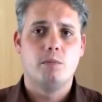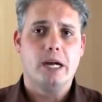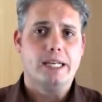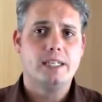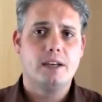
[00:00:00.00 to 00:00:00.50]

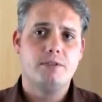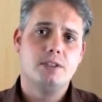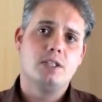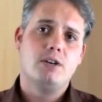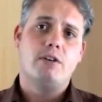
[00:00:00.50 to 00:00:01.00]
But if
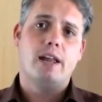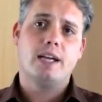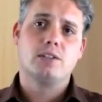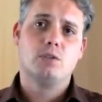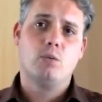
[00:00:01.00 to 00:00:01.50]
he's in a
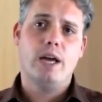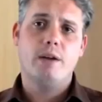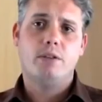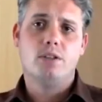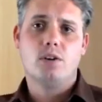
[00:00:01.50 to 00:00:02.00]
relaxed
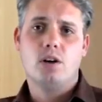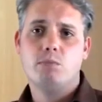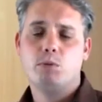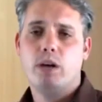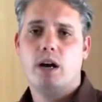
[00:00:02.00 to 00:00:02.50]
way with his
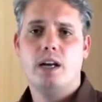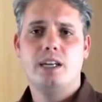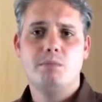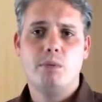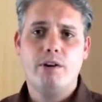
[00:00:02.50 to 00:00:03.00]
arms behind
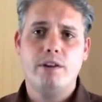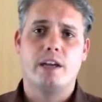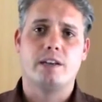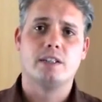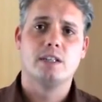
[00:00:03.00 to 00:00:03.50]
him, mirror
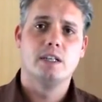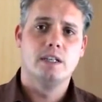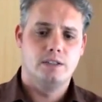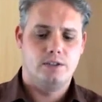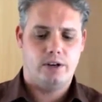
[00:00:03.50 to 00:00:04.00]
that.
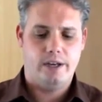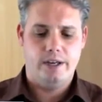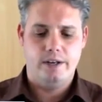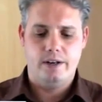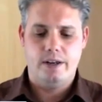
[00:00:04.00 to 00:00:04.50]
Try
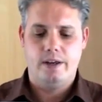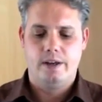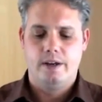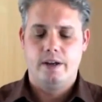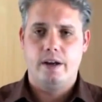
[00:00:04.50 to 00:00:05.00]
and
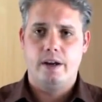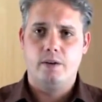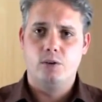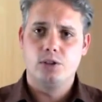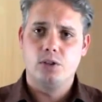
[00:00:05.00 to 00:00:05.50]

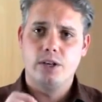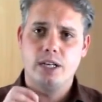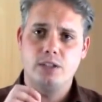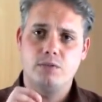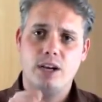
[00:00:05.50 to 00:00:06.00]
also look
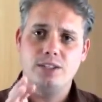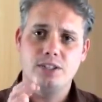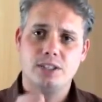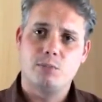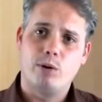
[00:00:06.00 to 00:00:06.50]
at his
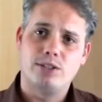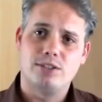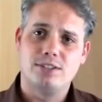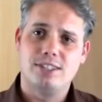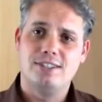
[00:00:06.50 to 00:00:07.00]
facial
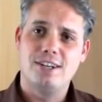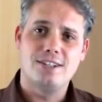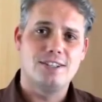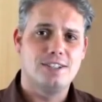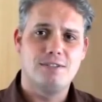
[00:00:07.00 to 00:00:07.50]
expressions, his
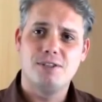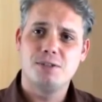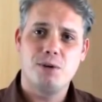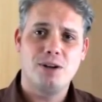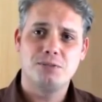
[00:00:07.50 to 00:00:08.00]
gestures. If he
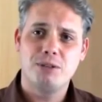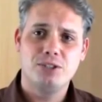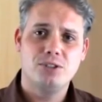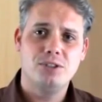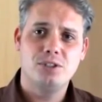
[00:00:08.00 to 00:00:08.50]
smiles, make
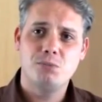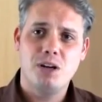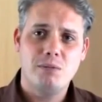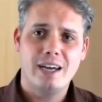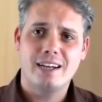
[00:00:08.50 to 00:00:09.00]
sure you
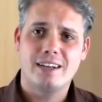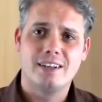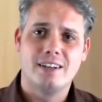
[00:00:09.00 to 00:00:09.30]
smile back.